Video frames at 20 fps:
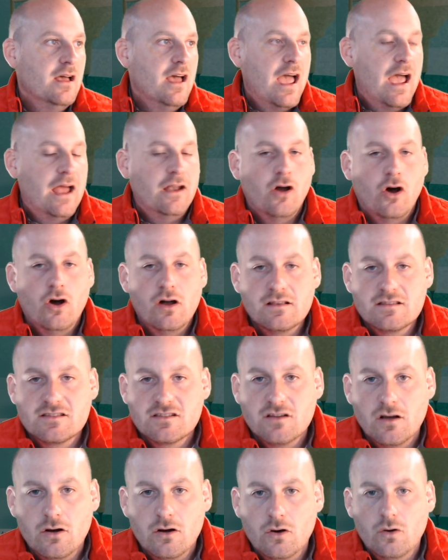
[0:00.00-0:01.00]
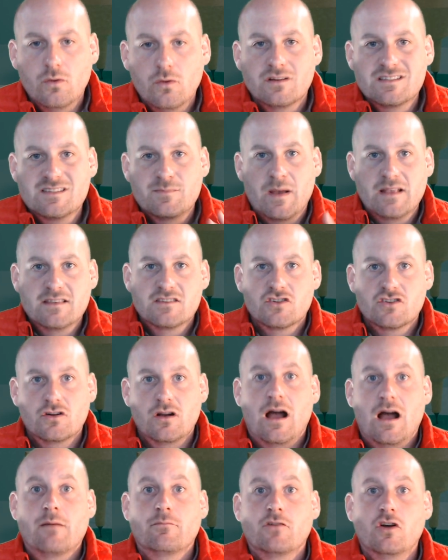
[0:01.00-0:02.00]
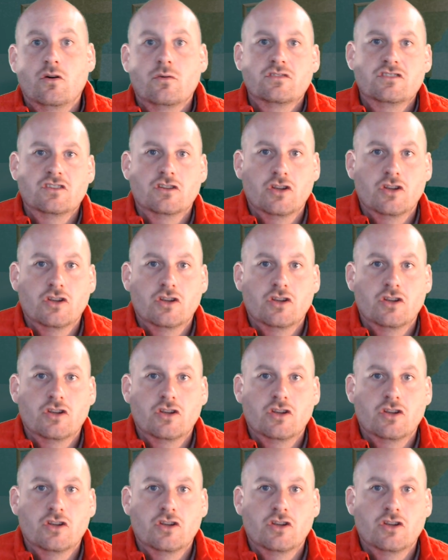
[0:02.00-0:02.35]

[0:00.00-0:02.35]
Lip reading: And also, Spencer, I'm going to